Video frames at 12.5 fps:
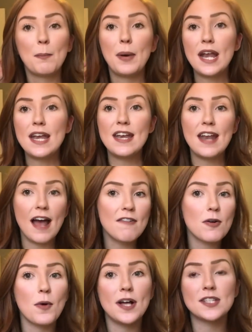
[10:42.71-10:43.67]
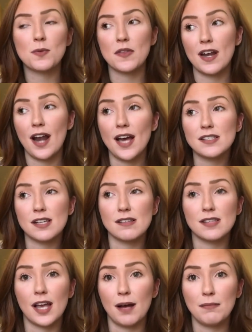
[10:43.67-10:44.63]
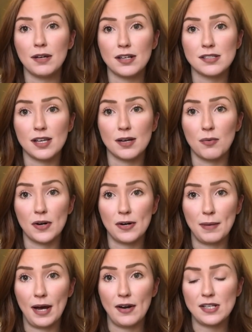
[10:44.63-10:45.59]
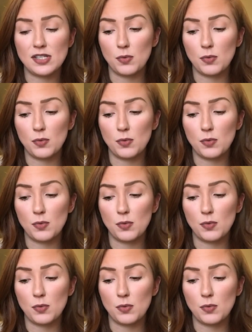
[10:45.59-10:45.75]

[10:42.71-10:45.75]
But never once were they nice. I was like, I'm not going to say a word about it.